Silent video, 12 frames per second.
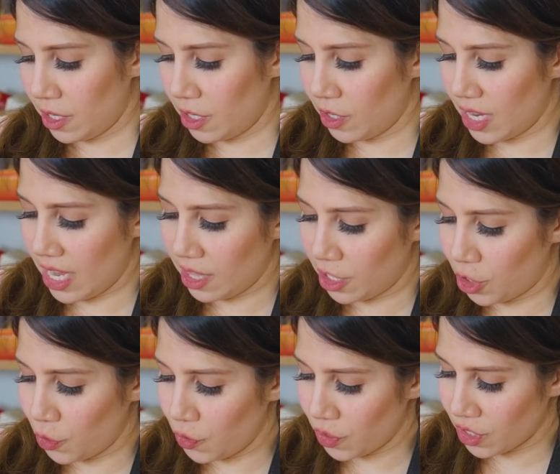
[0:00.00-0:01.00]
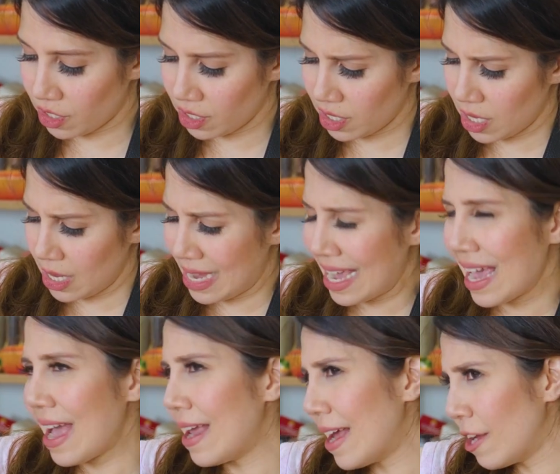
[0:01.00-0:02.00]
to get the juice.
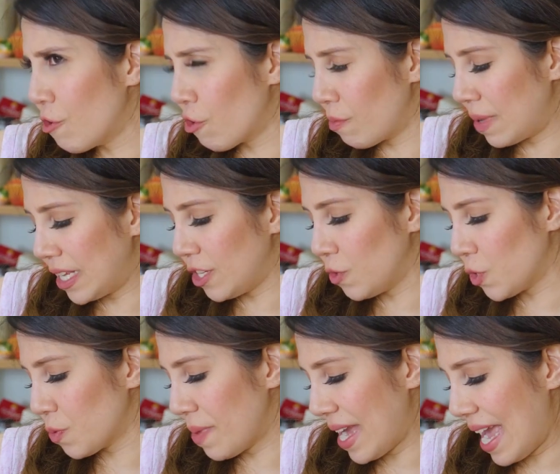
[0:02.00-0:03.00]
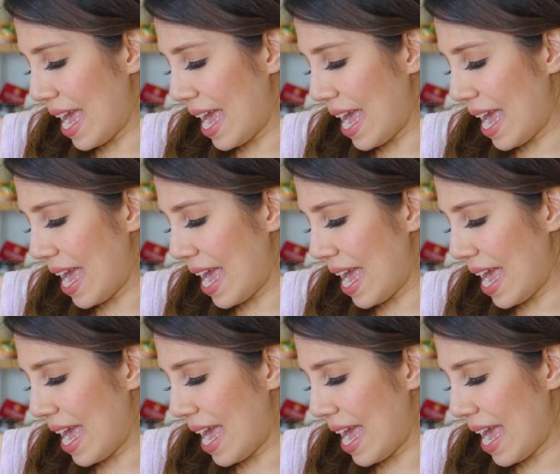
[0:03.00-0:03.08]
And I normally use my